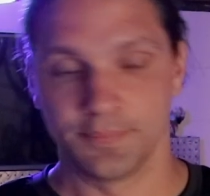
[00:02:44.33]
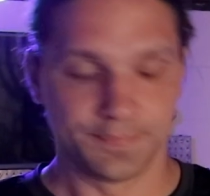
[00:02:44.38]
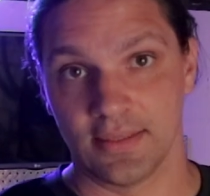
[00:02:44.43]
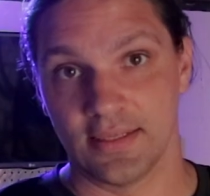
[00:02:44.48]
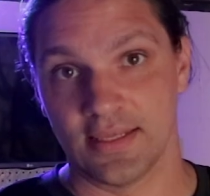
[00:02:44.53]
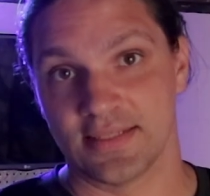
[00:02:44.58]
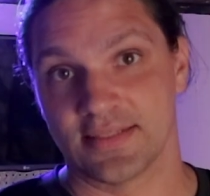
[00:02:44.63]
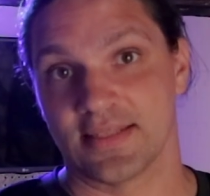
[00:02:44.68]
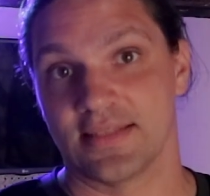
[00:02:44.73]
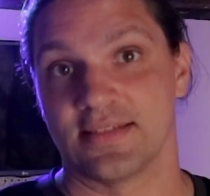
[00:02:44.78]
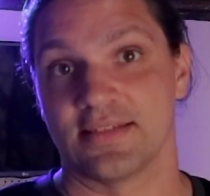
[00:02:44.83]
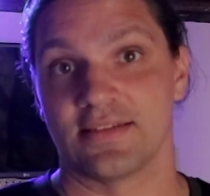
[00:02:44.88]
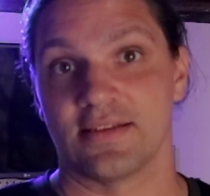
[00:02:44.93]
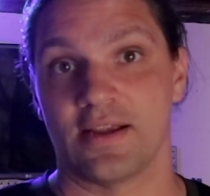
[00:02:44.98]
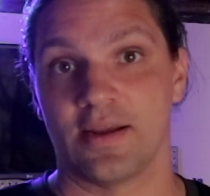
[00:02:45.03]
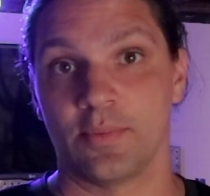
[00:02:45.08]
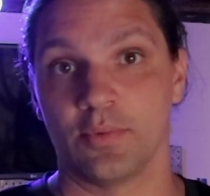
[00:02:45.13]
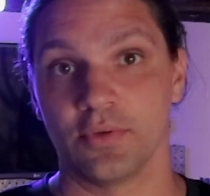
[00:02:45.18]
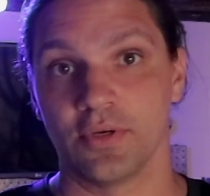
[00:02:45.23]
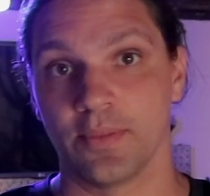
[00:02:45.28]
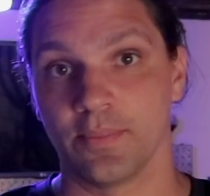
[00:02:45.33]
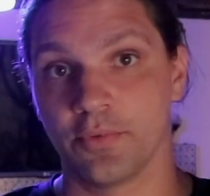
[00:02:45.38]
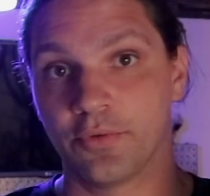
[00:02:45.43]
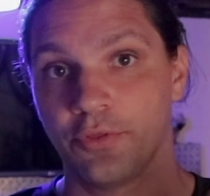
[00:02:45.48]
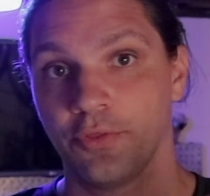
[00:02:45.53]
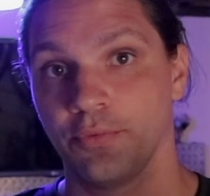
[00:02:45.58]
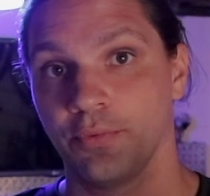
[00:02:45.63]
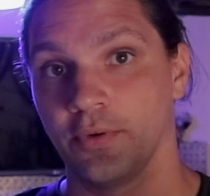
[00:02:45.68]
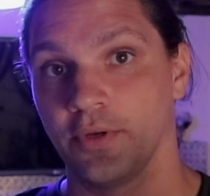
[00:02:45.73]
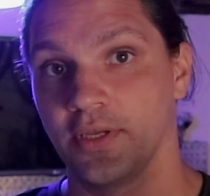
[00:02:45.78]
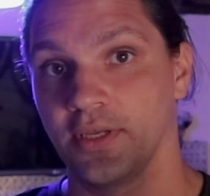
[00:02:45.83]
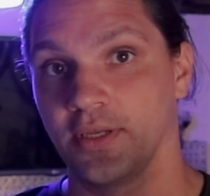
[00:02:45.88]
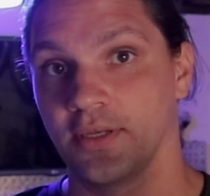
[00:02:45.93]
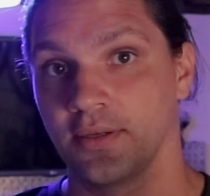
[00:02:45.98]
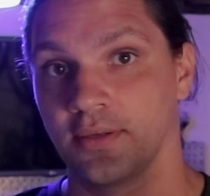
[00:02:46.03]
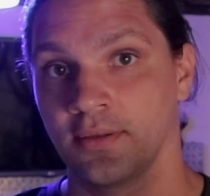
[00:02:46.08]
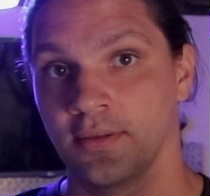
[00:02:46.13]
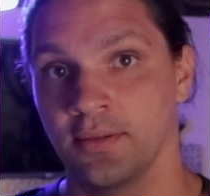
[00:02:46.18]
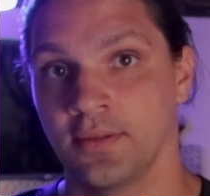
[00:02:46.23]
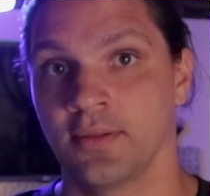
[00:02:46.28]
Less than desirable, number 3.
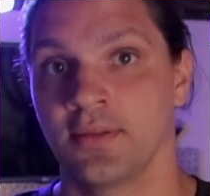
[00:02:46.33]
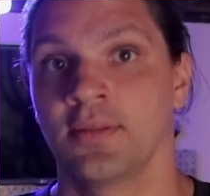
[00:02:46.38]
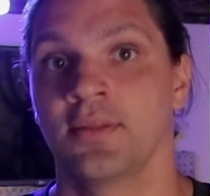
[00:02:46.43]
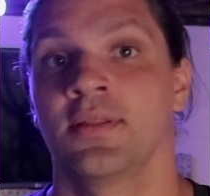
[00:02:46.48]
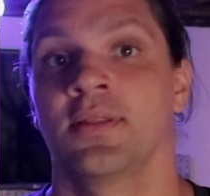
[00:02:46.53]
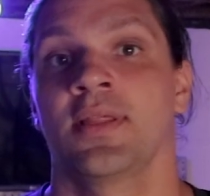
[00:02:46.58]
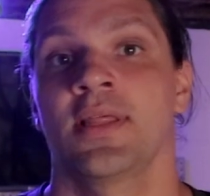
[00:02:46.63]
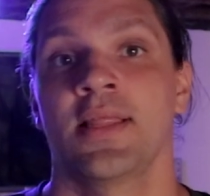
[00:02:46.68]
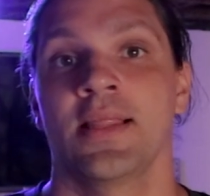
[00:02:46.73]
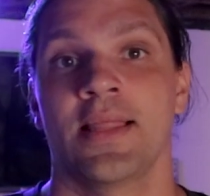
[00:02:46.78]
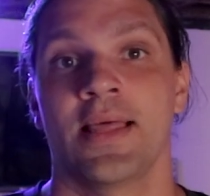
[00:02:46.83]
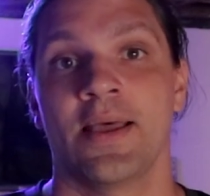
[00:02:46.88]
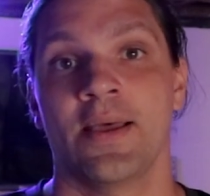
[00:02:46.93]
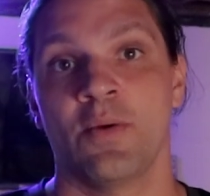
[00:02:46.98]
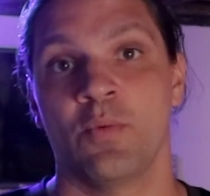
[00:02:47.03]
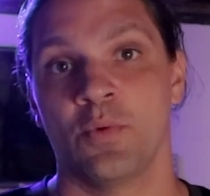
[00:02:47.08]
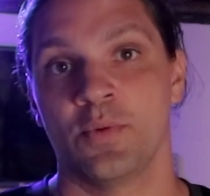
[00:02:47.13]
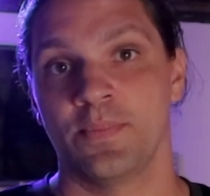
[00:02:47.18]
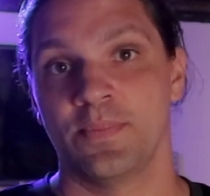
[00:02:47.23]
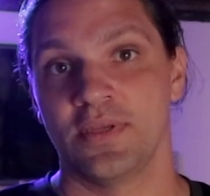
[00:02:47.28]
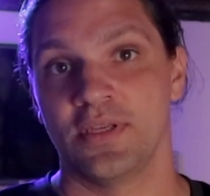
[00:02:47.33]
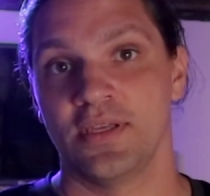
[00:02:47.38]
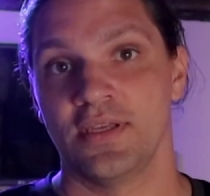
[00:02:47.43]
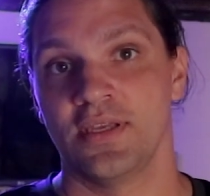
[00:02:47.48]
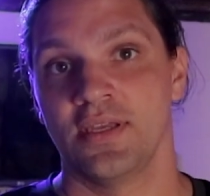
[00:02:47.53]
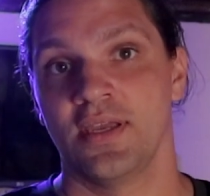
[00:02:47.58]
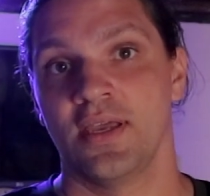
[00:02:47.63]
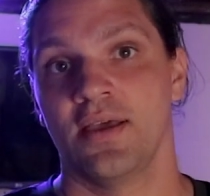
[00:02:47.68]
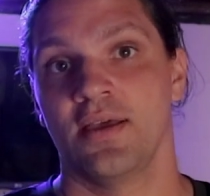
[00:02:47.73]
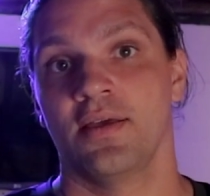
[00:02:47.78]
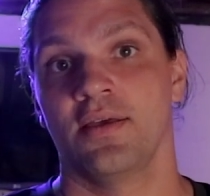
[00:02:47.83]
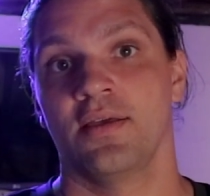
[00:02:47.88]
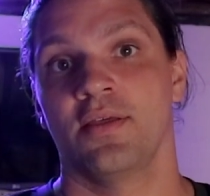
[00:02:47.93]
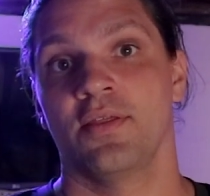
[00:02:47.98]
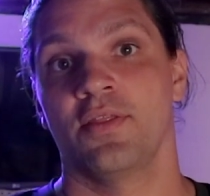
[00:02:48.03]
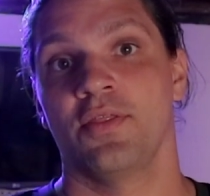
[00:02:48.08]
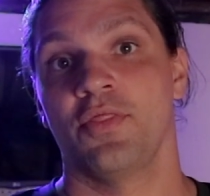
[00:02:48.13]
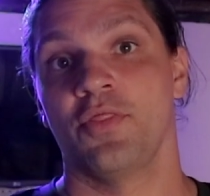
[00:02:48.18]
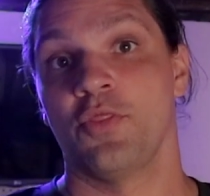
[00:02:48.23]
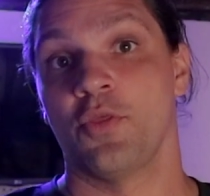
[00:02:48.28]
That would be
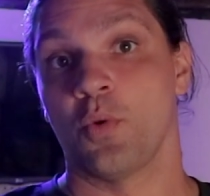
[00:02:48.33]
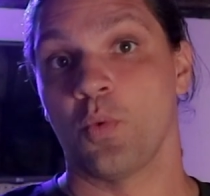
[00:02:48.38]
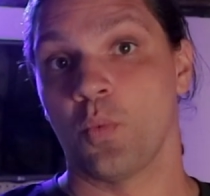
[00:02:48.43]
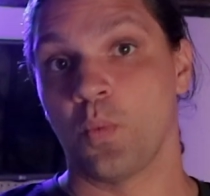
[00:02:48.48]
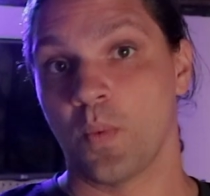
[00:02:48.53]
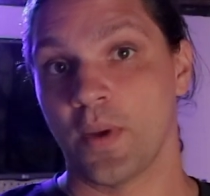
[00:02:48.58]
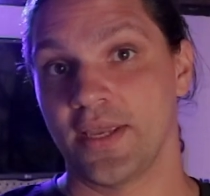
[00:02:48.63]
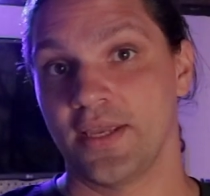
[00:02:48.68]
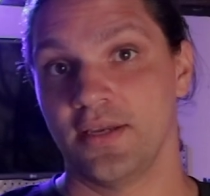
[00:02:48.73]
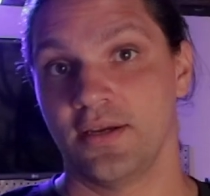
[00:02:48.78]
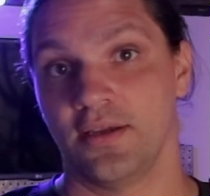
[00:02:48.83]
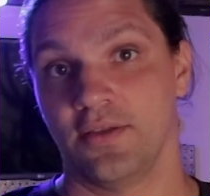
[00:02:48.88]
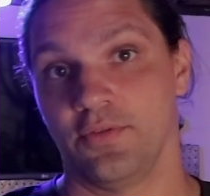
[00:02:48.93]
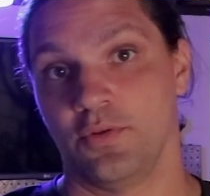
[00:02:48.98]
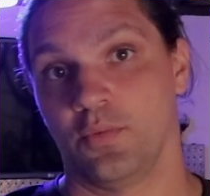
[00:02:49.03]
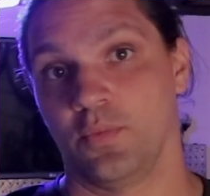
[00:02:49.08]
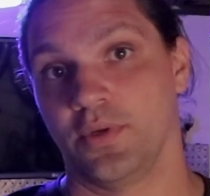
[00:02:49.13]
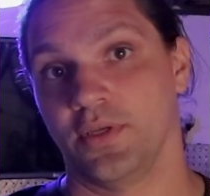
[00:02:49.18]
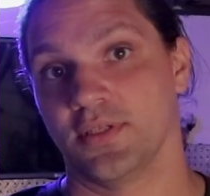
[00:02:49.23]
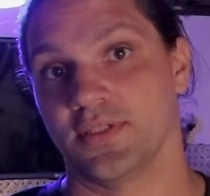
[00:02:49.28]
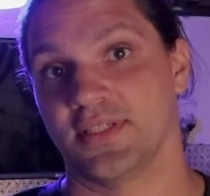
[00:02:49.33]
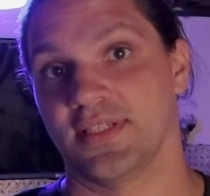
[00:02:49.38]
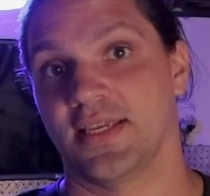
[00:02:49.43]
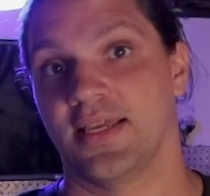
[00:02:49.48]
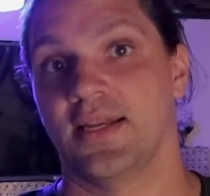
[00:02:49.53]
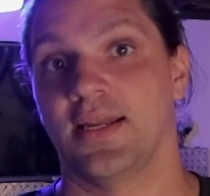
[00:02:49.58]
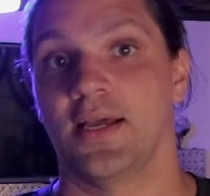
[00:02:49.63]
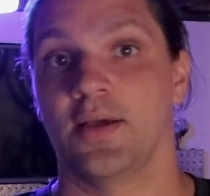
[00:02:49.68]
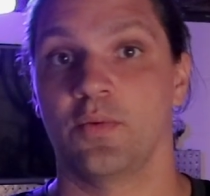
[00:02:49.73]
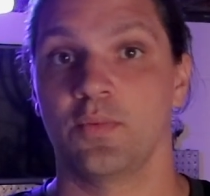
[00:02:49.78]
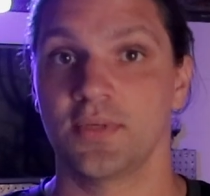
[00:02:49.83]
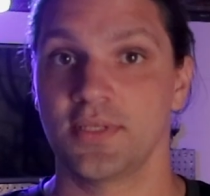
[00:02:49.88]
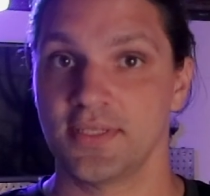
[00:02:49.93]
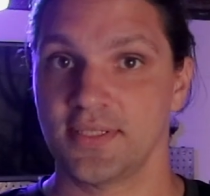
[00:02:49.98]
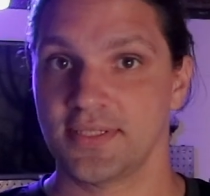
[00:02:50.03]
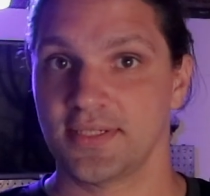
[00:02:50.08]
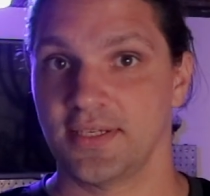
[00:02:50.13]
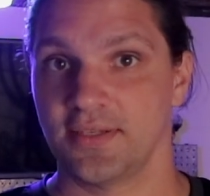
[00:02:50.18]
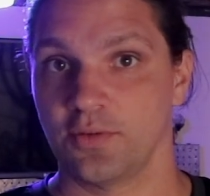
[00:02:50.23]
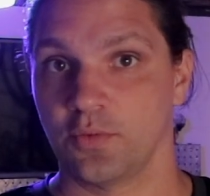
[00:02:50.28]
the weight of the wheel set. I wouldn't
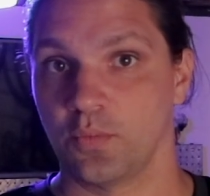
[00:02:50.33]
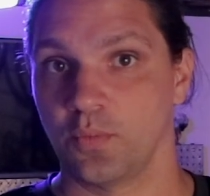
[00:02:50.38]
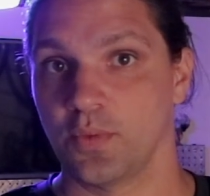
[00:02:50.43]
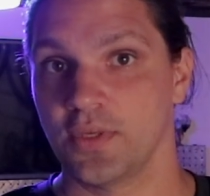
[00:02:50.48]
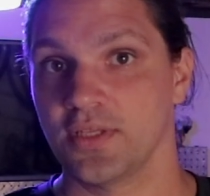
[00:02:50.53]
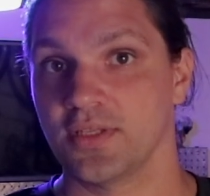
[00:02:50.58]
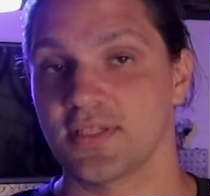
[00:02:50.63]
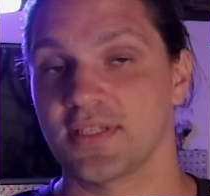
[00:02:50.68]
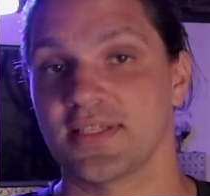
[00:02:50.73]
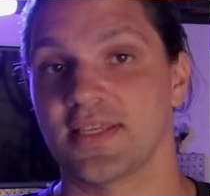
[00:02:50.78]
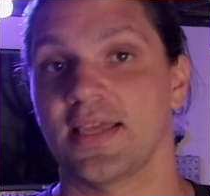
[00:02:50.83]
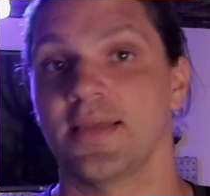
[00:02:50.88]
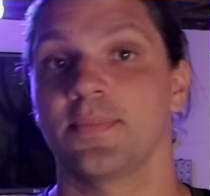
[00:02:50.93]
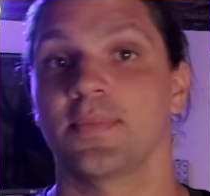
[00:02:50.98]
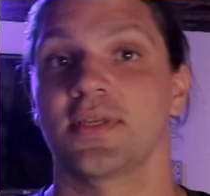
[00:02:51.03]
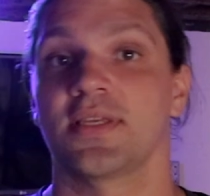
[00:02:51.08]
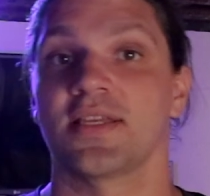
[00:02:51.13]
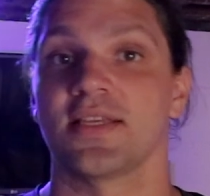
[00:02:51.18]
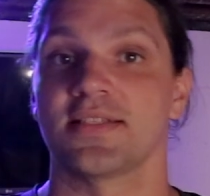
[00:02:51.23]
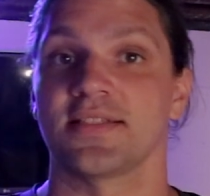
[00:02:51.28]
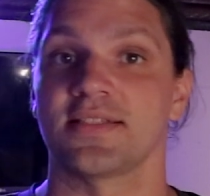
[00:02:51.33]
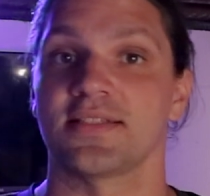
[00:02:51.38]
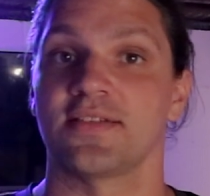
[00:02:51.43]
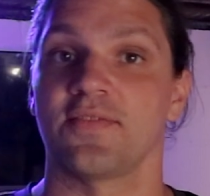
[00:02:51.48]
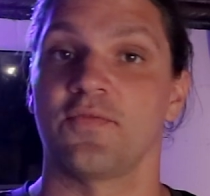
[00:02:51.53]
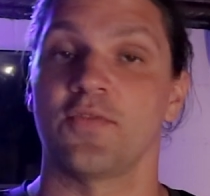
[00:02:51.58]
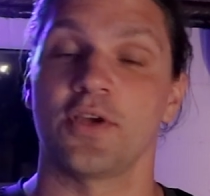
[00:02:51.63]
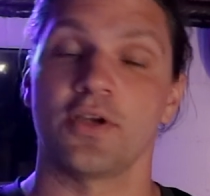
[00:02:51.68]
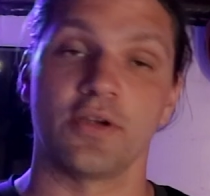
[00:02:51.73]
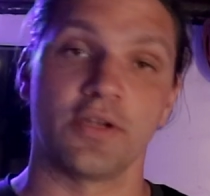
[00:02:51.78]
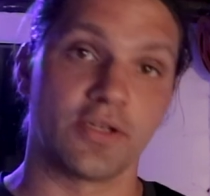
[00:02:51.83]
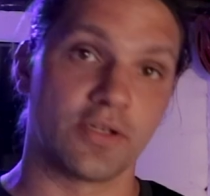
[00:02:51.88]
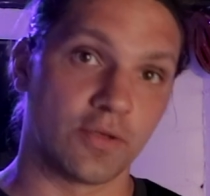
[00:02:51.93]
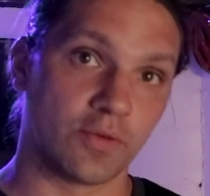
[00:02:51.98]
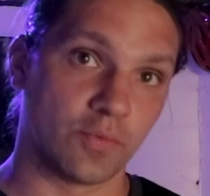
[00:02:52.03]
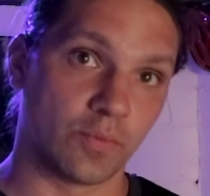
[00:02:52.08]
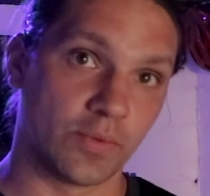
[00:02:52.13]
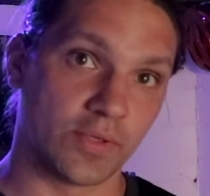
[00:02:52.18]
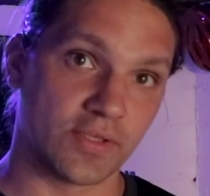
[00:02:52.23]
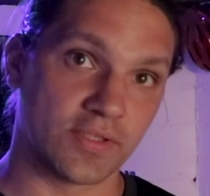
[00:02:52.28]
say the wheel set because it's a very
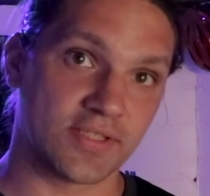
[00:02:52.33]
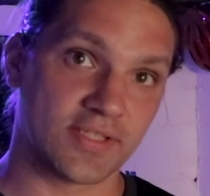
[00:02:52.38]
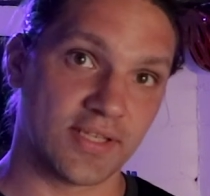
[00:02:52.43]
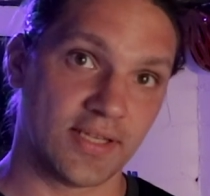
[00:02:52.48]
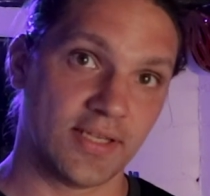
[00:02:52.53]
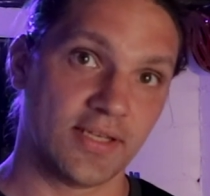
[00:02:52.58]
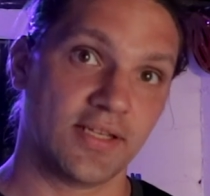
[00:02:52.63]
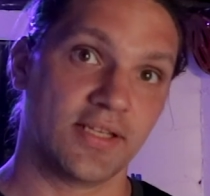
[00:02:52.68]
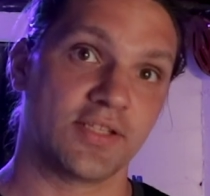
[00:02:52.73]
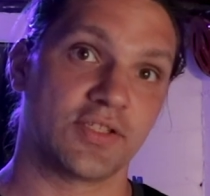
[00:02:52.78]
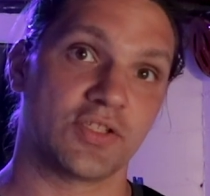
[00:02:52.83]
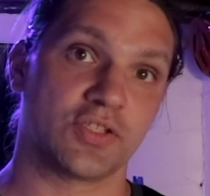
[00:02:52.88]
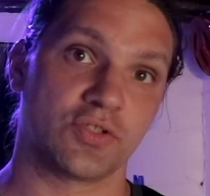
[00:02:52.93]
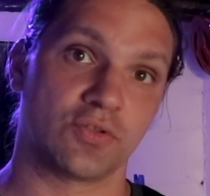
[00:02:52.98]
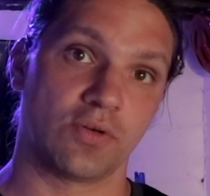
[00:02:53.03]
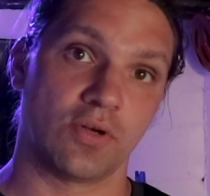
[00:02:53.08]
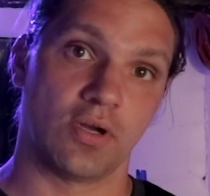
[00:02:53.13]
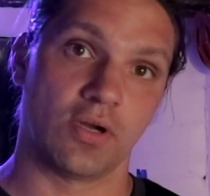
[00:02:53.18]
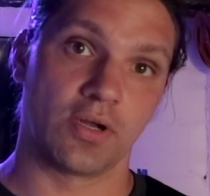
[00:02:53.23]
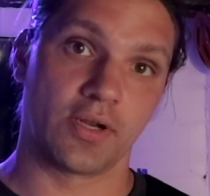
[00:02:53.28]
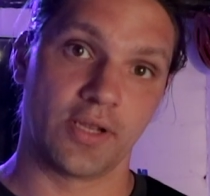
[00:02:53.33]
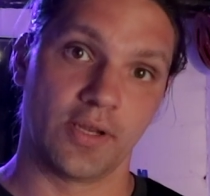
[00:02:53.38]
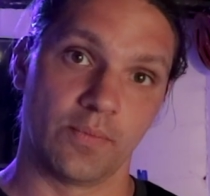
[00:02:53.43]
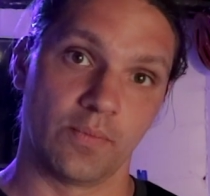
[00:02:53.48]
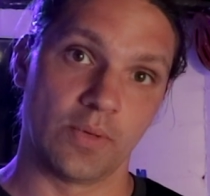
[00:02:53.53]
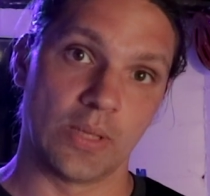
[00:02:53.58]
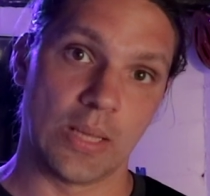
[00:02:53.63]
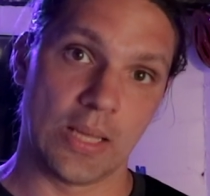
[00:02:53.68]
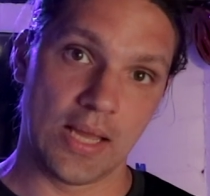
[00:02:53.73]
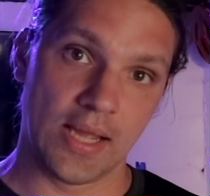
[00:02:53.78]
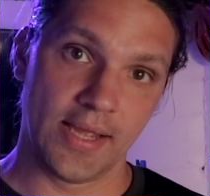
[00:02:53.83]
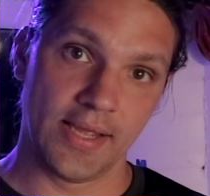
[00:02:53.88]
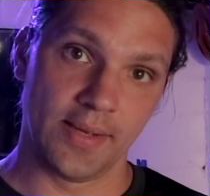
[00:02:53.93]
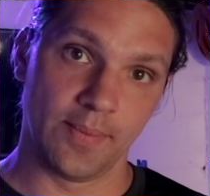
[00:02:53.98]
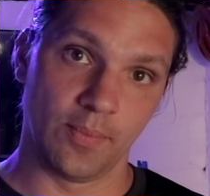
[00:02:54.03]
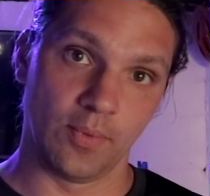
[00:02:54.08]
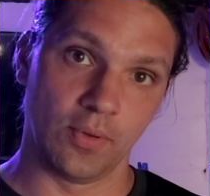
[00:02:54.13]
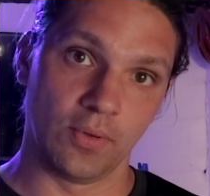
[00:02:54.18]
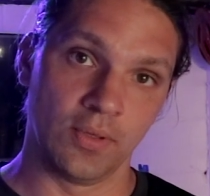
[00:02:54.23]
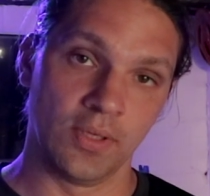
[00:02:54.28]
good wheel set. It's strong and
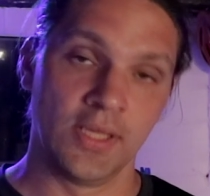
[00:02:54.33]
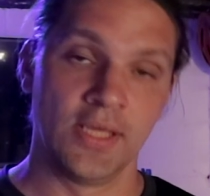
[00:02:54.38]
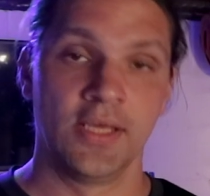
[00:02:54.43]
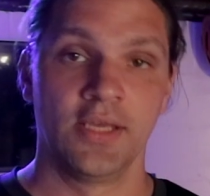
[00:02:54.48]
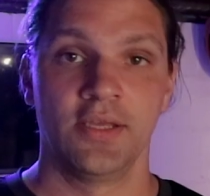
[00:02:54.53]
reliable.